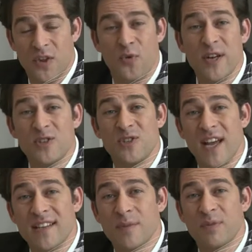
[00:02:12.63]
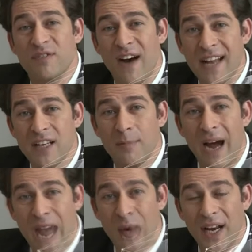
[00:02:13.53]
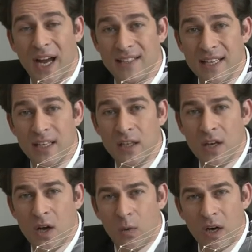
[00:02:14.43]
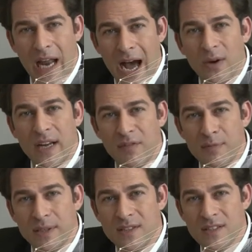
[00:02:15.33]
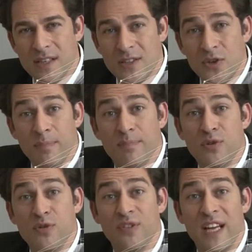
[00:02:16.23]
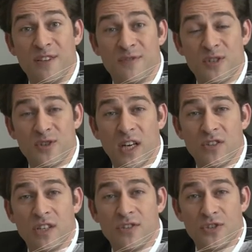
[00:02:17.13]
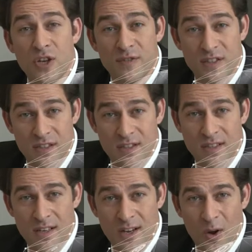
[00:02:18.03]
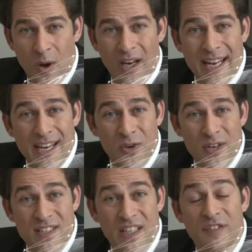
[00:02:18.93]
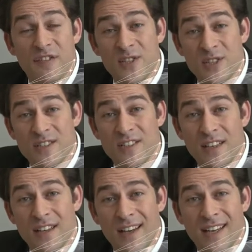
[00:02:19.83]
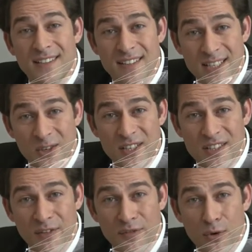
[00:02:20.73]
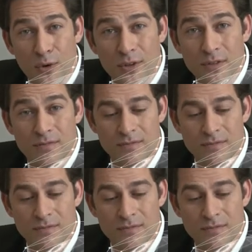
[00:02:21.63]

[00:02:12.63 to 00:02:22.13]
The rich data provided by One ID will allow governments to improve infrastructure and services while increasing efficiency and decreasing fraud.